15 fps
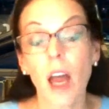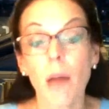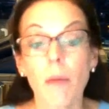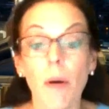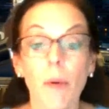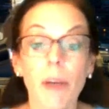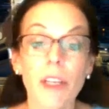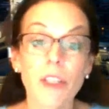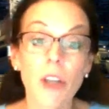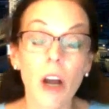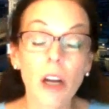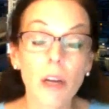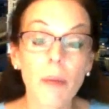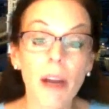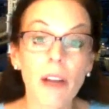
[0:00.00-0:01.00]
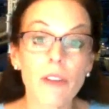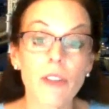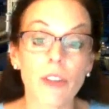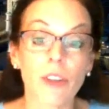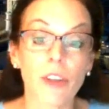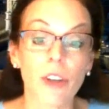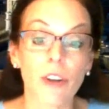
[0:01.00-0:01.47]
But when you talk about
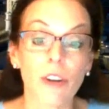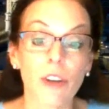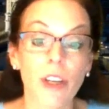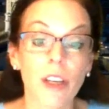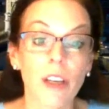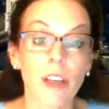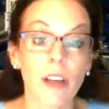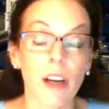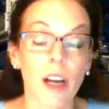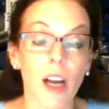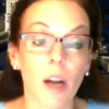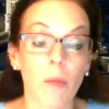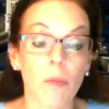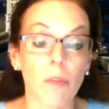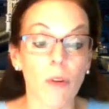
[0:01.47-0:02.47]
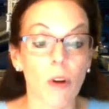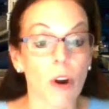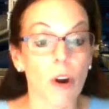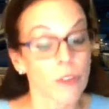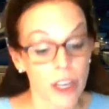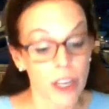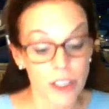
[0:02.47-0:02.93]
security for
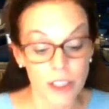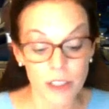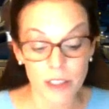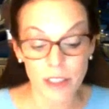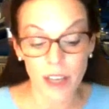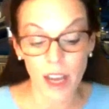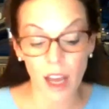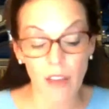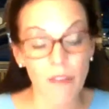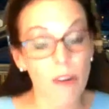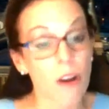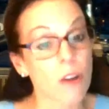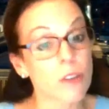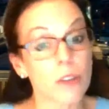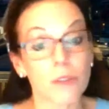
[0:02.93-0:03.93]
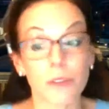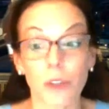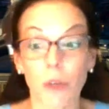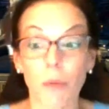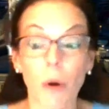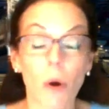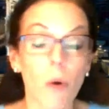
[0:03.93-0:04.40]
our election staff, also for
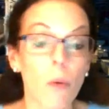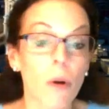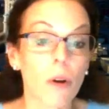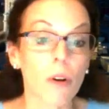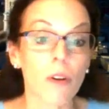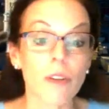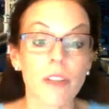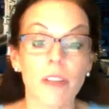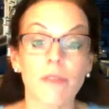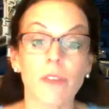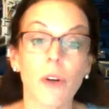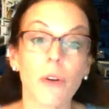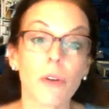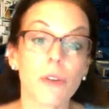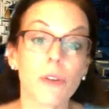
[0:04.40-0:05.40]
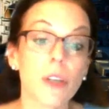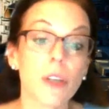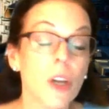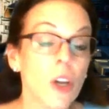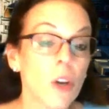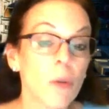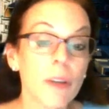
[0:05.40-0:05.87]
our poll workers and voters,
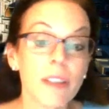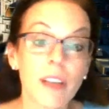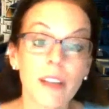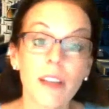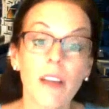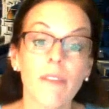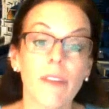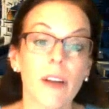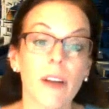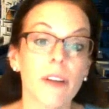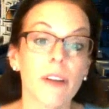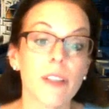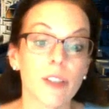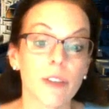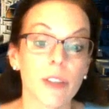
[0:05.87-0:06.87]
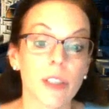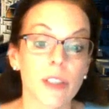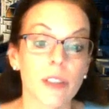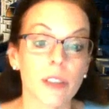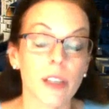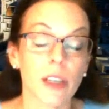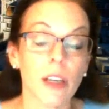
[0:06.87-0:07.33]
we take that very
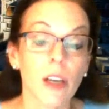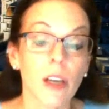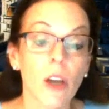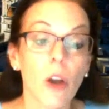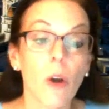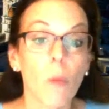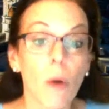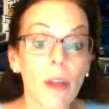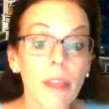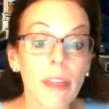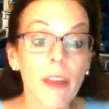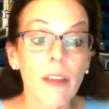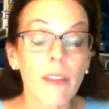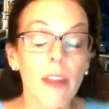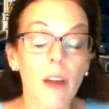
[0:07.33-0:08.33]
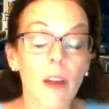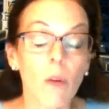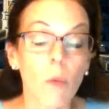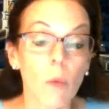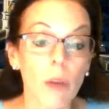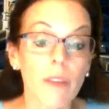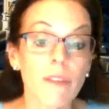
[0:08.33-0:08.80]
seriously. One thing that
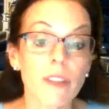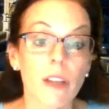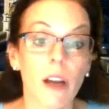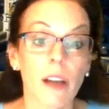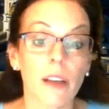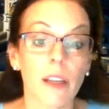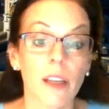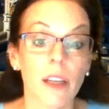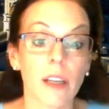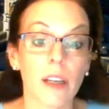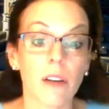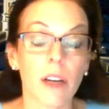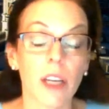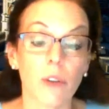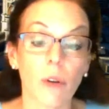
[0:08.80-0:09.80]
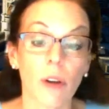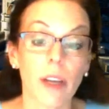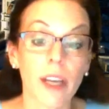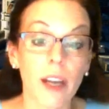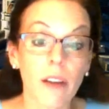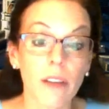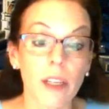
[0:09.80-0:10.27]
we've done here in York
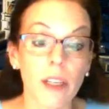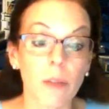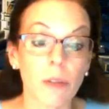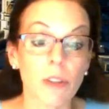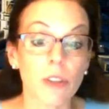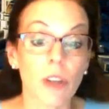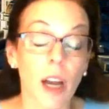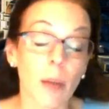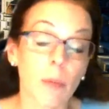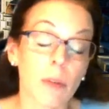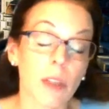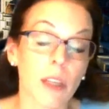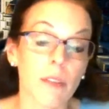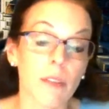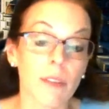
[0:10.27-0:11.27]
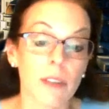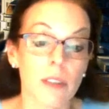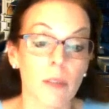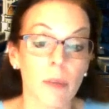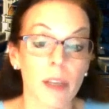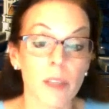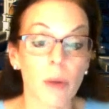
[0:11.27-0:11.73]
County, which I believe is
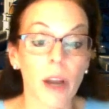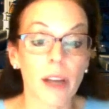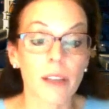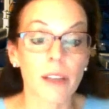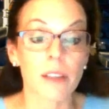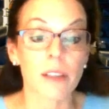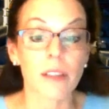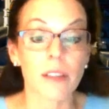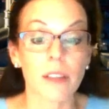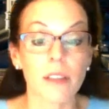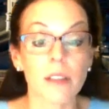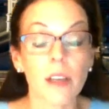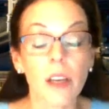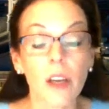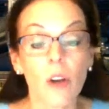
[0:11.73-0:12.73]
a best practice, is